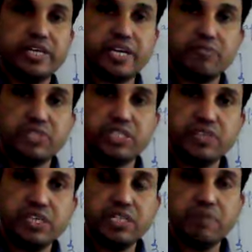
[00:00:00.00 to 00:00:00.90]
diagram? This
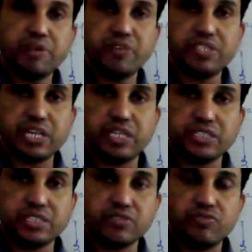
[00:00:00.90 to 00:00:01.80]
we did in the previous
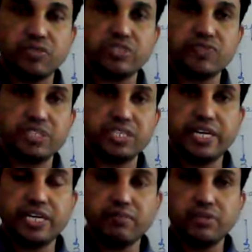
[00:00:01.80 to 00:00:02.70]
class. What is a phasor
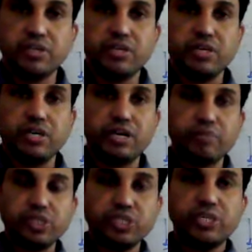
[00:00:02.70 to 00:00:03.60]
diagram?
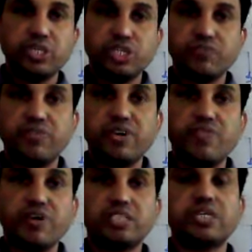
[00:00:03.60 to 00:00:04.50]
Representation of a
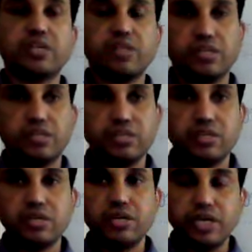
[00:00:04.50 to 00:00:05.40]
wave on a circle.
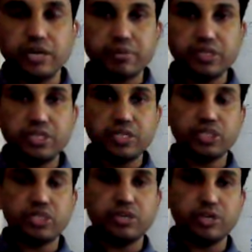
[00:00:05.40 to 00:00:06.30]

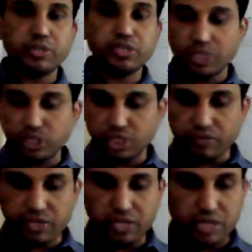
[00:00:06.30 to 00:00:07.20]
Representation
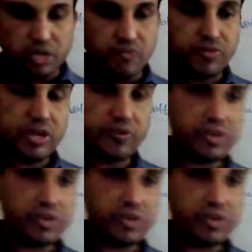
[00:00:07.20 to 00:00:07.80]
of a wave